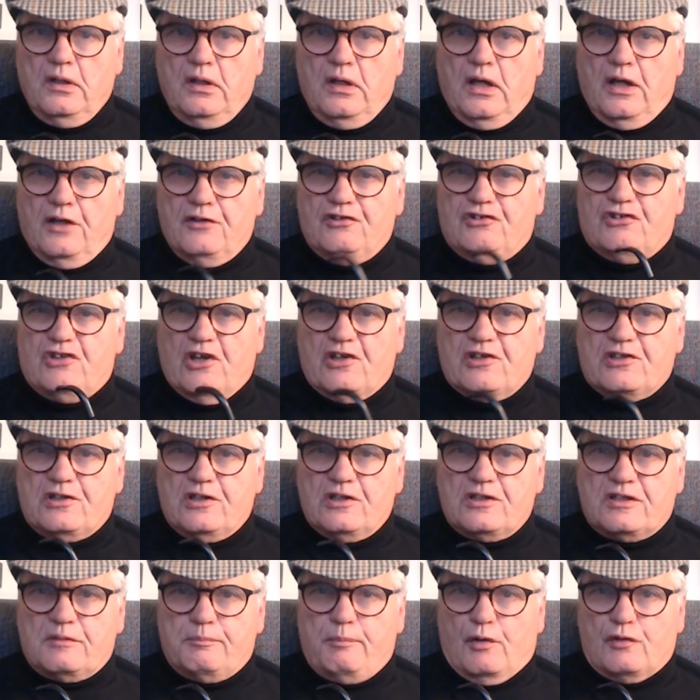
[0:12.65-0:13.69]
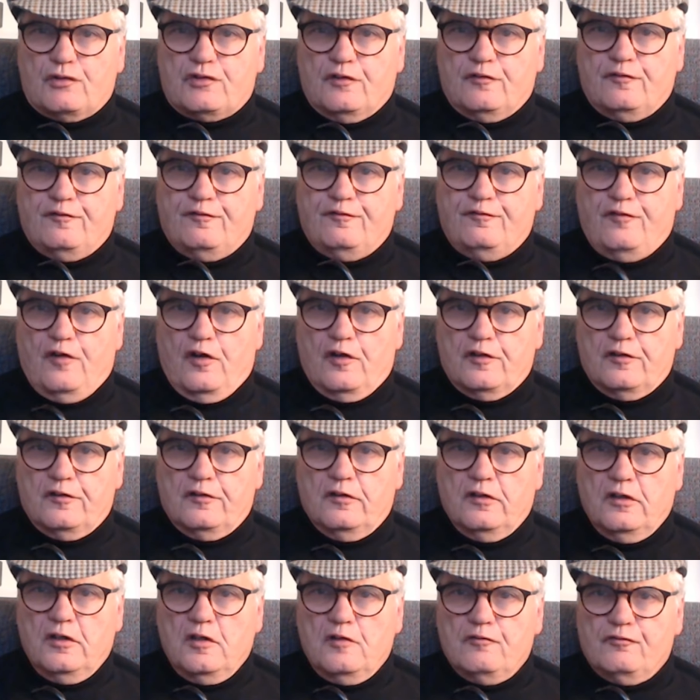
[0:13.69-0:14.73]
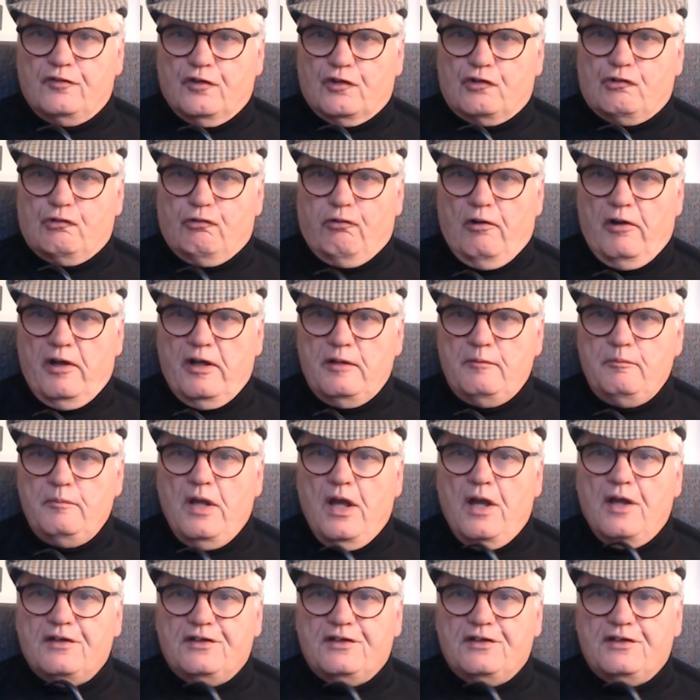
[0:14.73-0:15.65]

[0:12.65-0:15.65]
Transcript: and just a spot of fun for crime